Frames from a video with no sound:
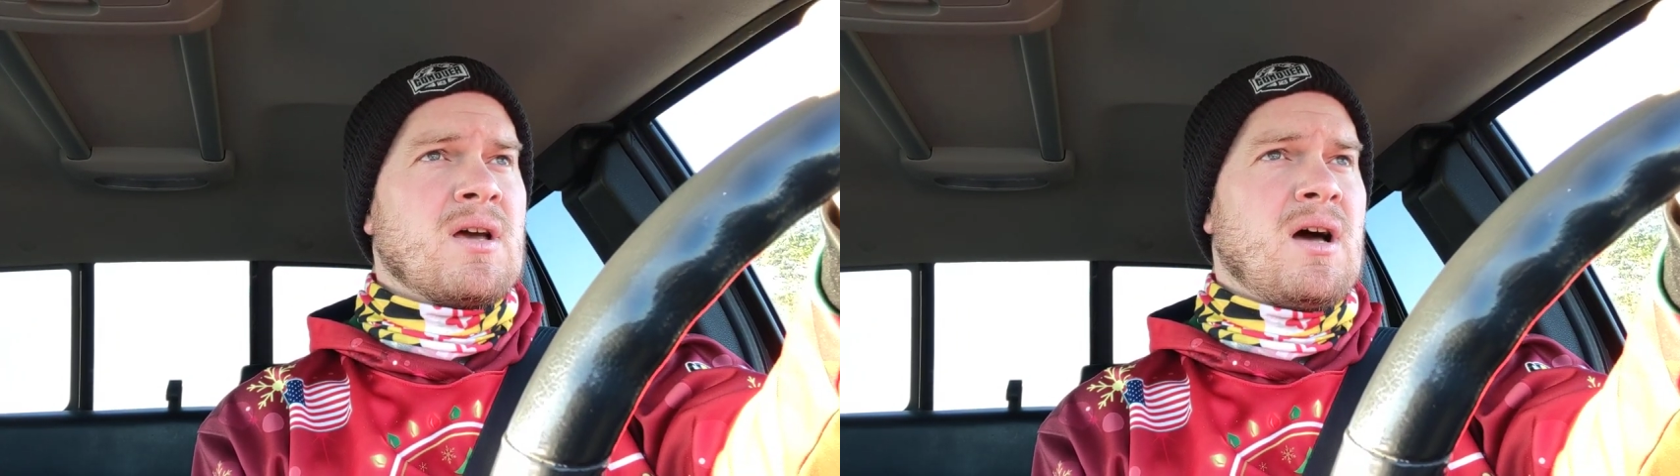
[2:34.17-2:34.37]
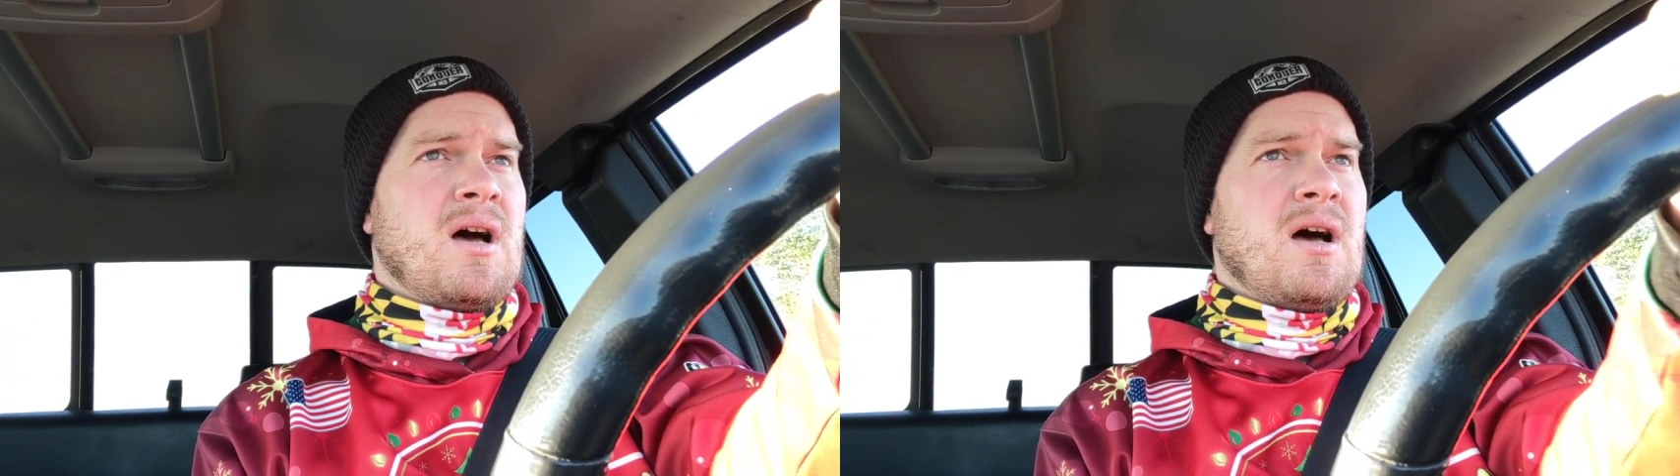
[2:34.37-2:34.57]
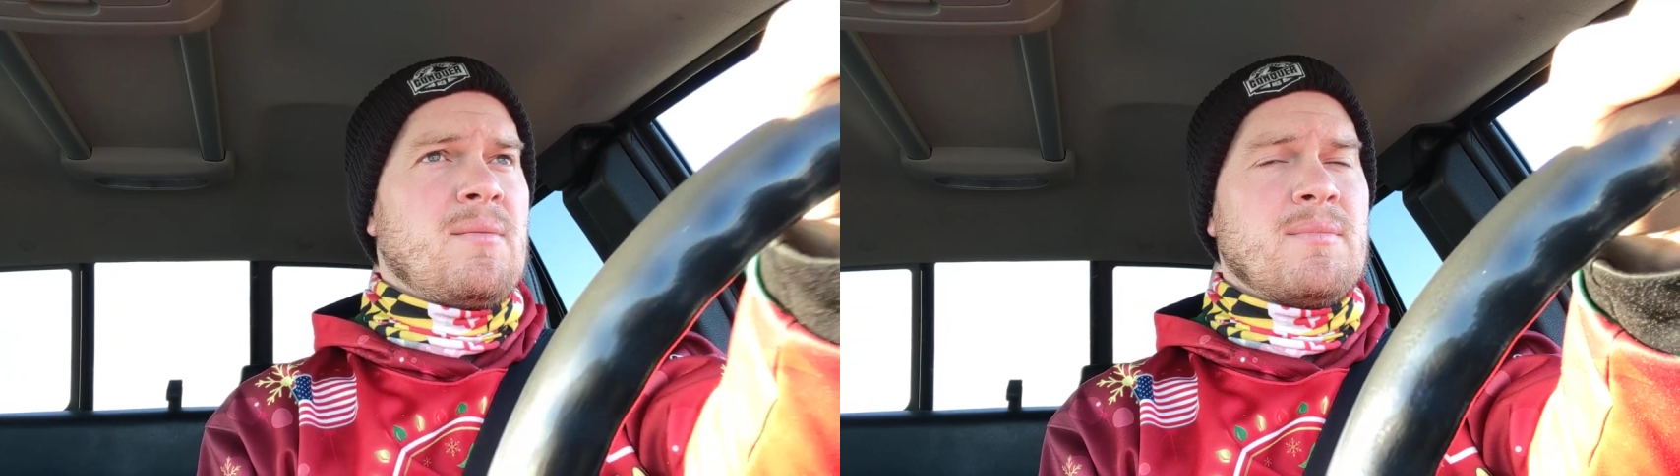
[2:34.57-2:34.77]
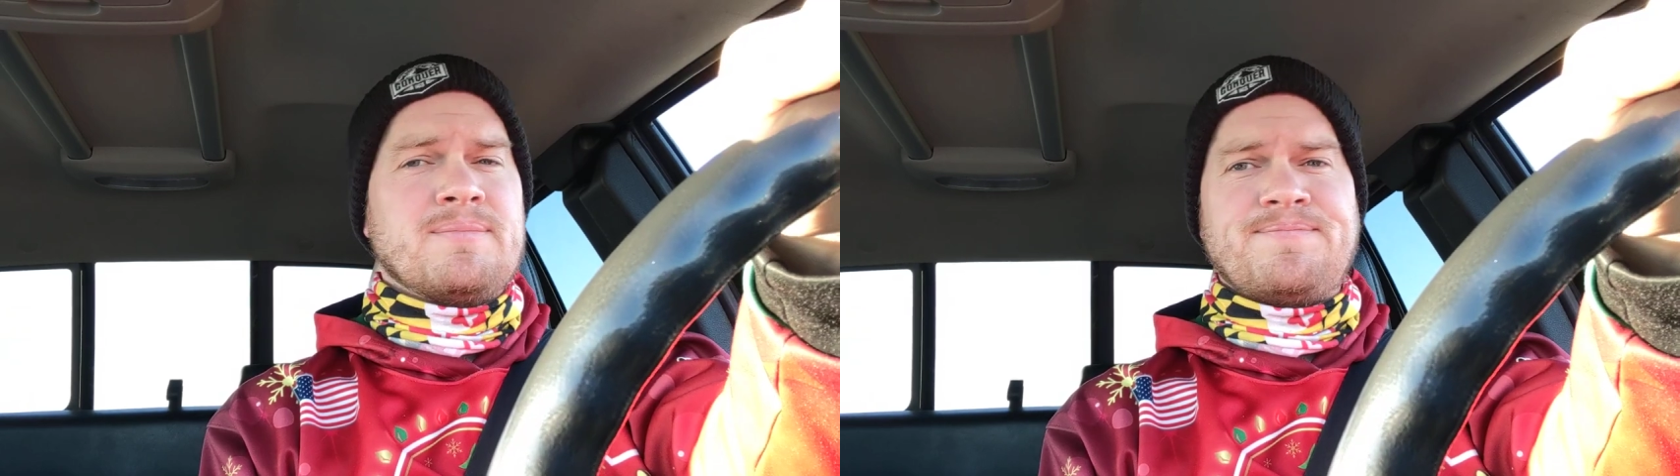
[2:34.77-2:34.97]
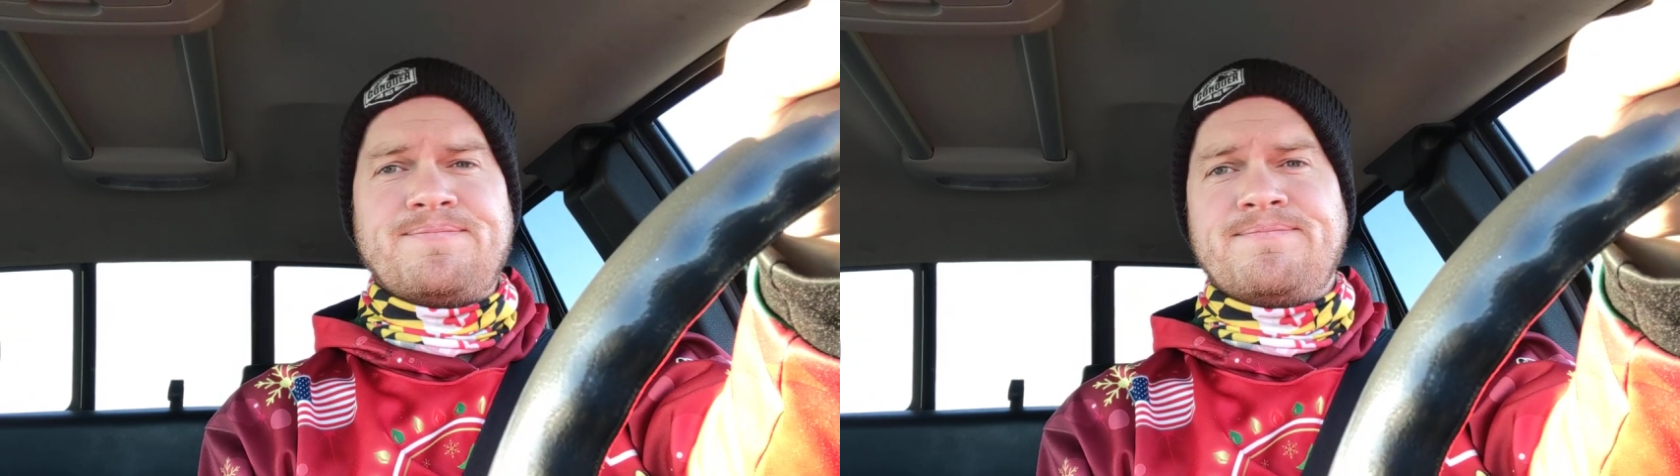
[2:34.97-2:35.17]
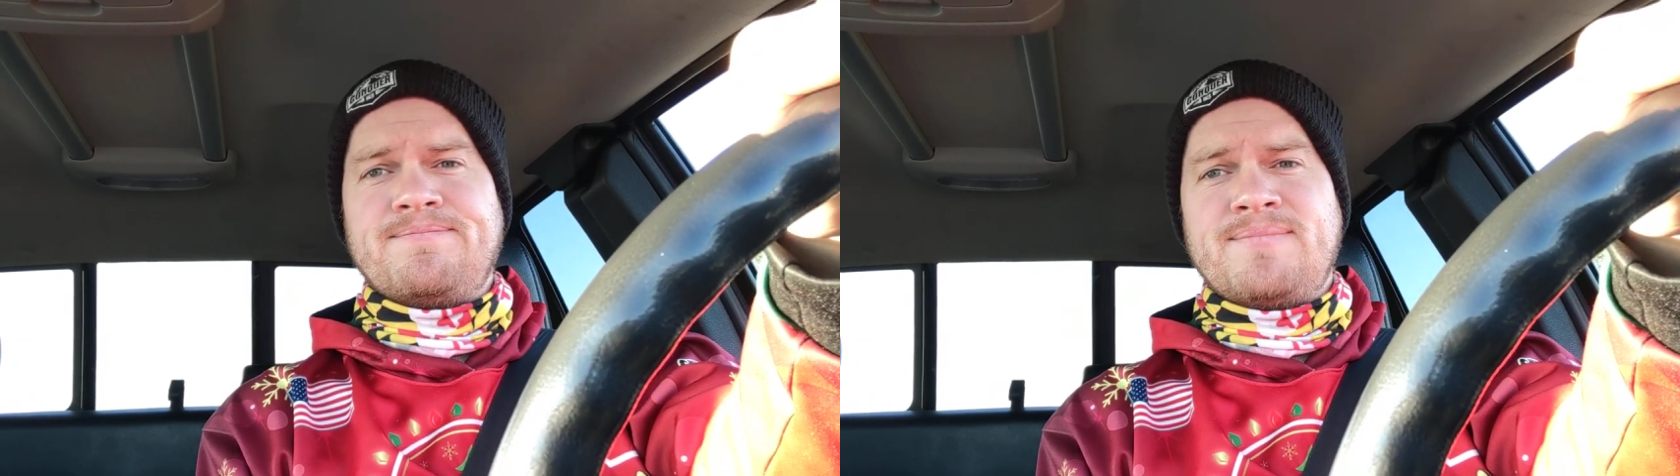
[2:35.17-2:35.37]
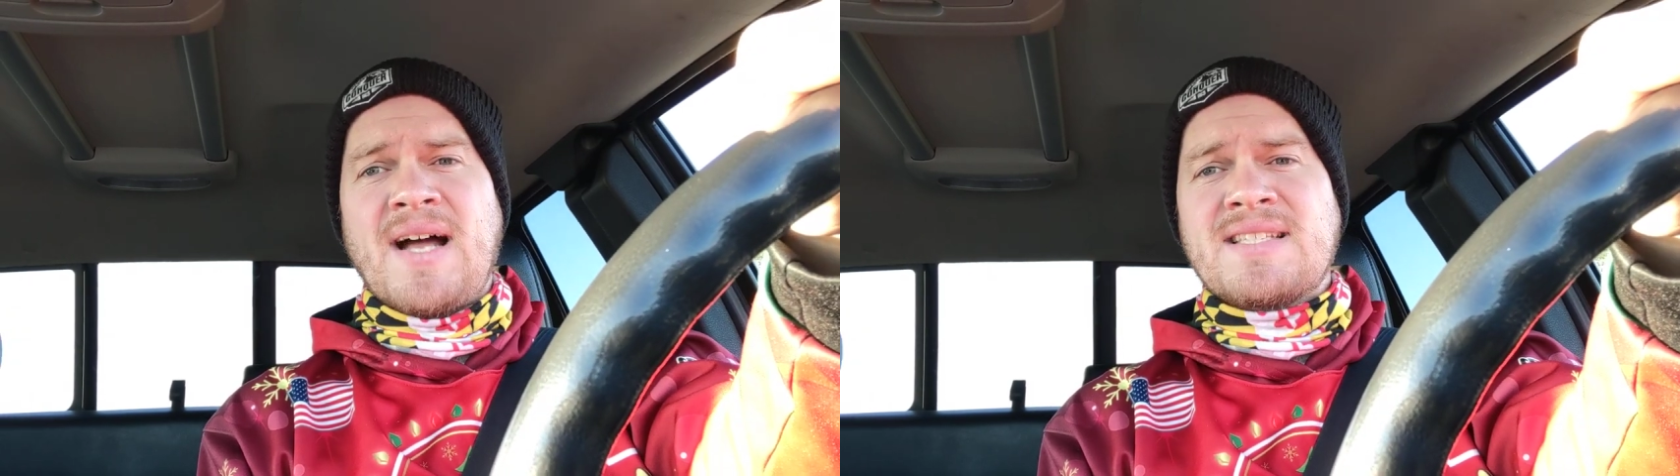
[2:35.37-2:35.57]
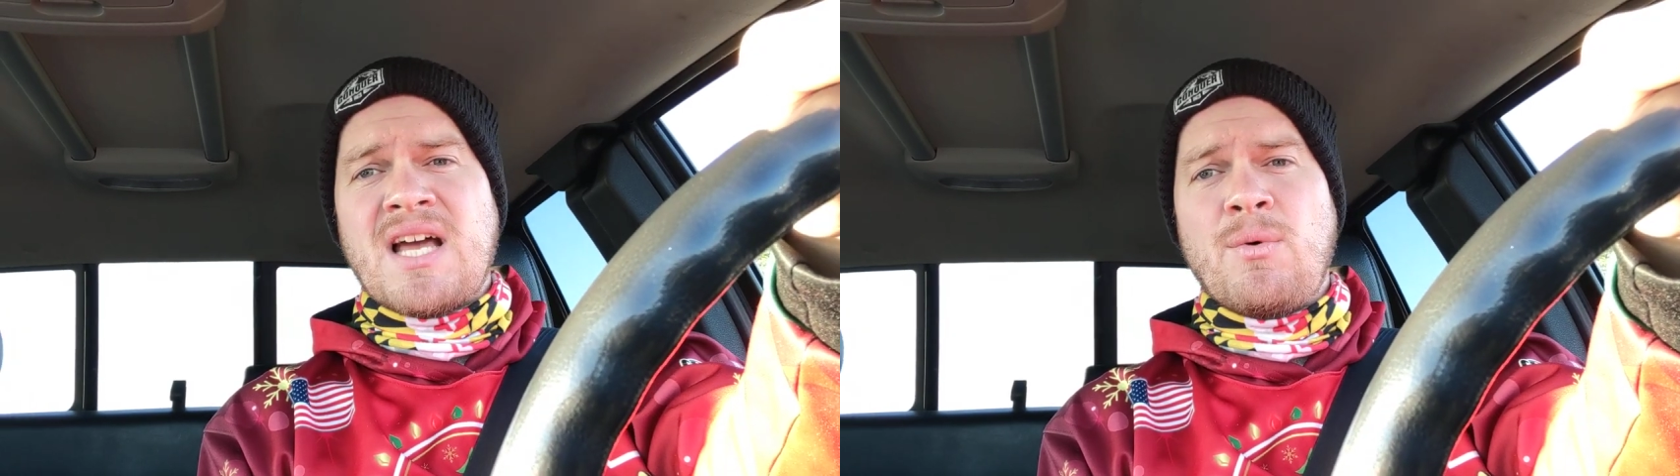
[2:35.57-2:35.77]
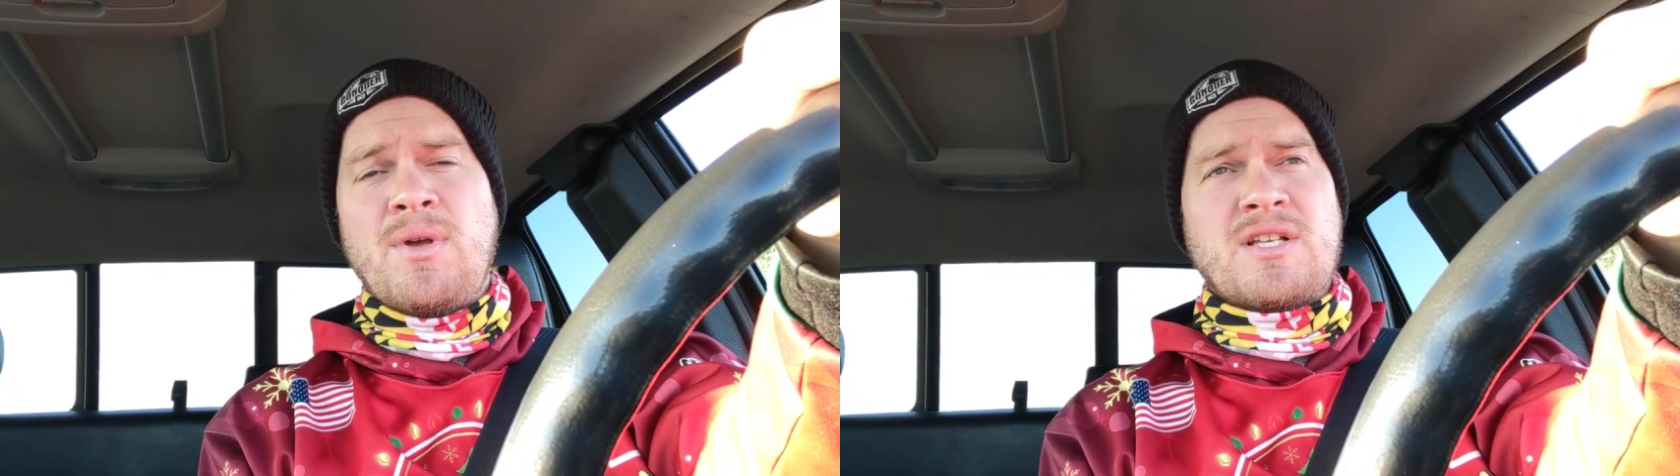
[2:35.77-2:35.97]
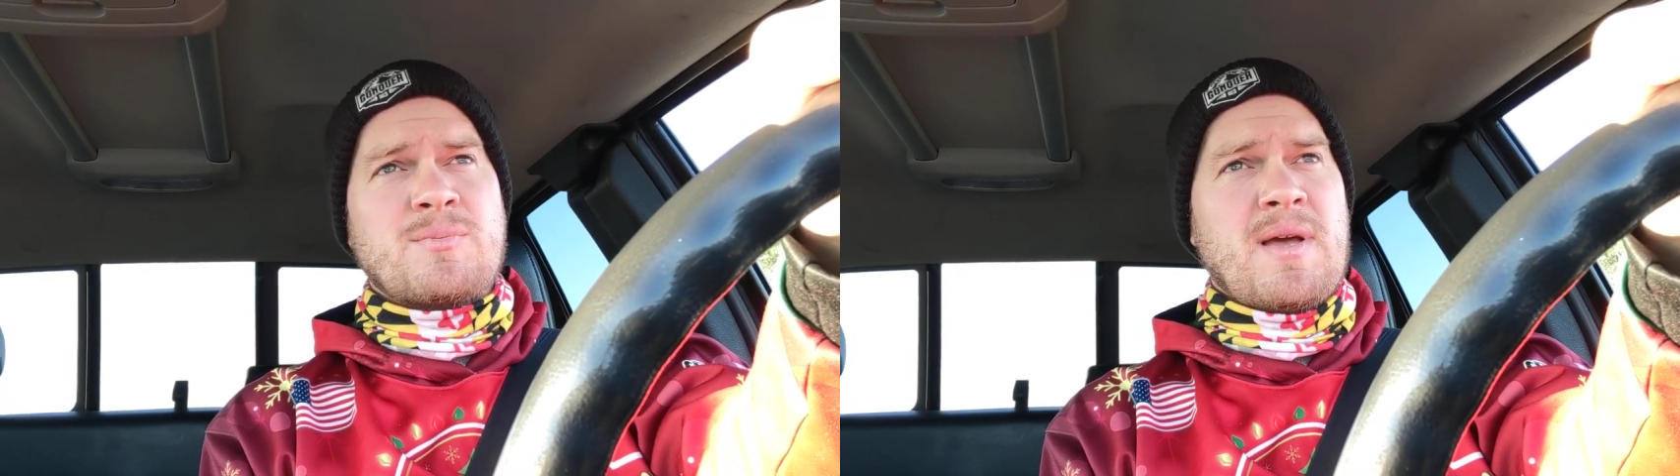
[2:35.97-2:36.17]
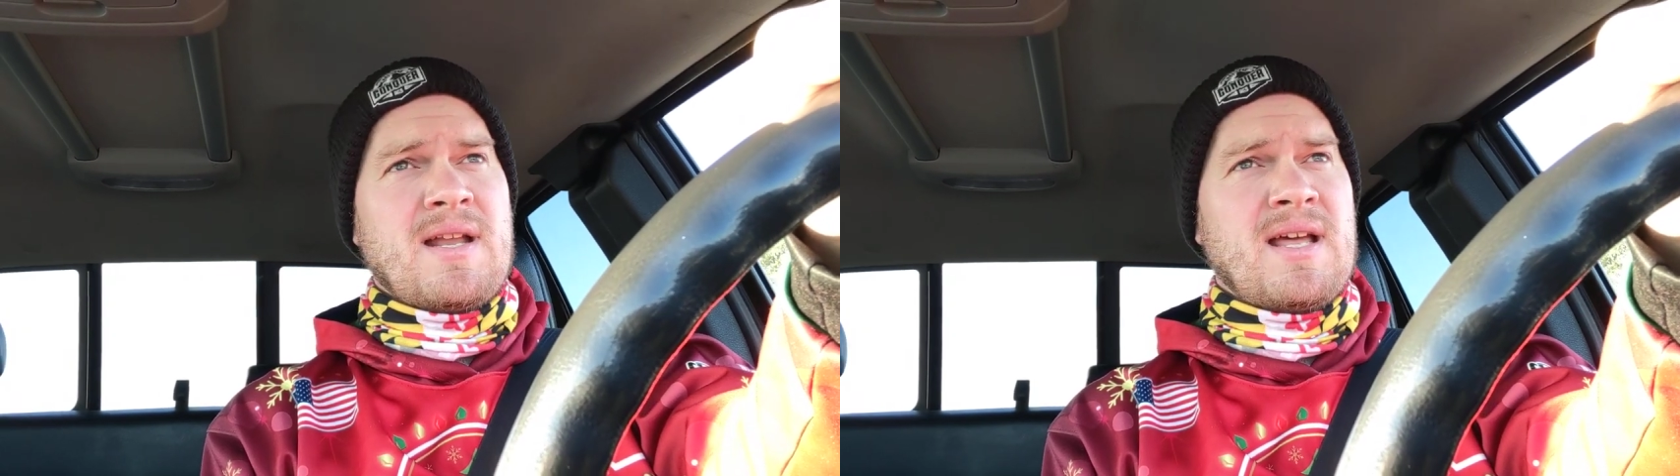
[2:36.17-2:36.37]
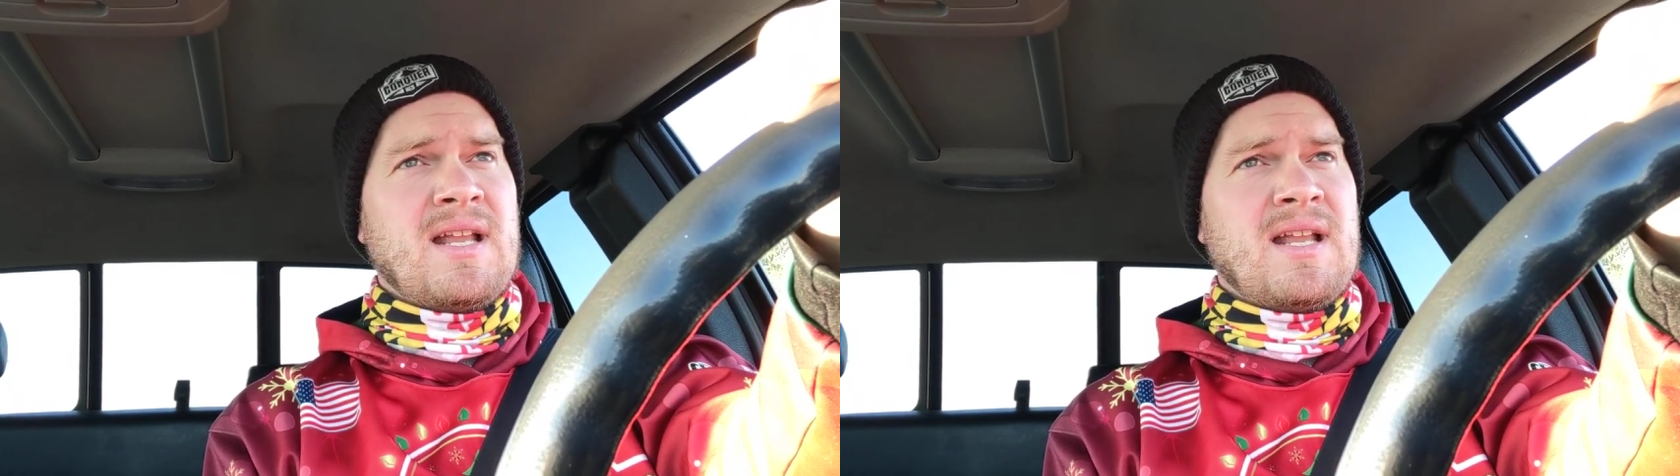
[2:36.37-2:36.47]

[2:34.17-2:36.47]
Um, that's how we explain it.